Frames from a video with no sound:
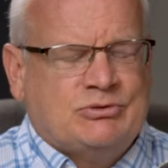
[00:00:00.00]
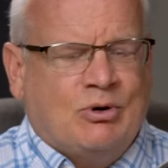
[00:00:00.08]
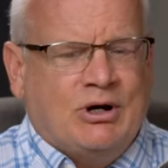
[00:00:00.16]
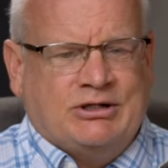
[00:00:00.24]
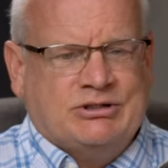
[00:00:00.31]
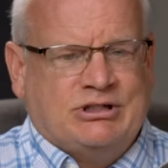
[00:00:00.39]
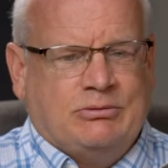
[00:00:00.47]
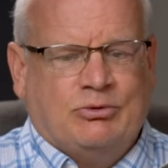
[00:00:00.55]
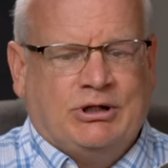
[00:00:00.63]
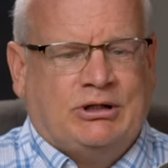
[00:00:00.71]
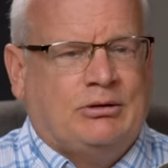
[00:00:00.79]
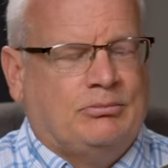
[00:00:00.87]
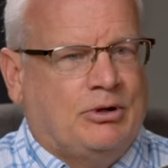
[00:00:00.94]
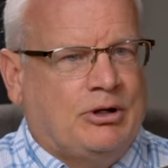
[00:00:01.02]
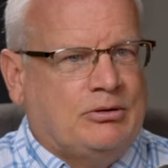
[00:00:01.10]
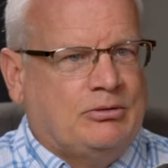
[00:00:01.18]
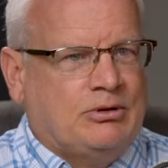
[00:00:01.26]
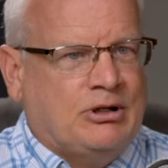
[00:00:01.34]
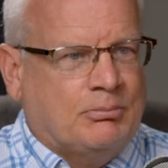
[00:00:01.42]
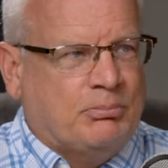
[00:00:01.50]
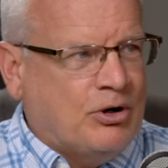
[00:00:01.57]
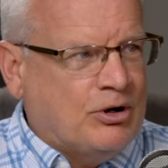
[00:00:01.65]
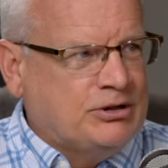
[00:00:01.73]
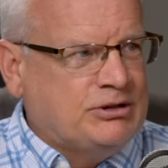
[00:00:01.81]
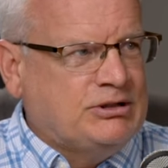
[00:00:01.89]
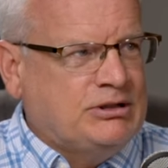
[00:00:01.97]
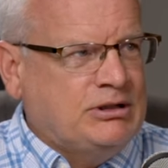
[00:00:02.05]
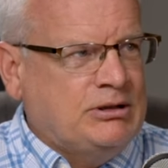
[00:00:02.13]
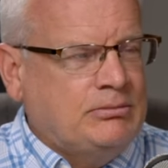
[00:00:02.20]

Why? Because he went in and imparted to them.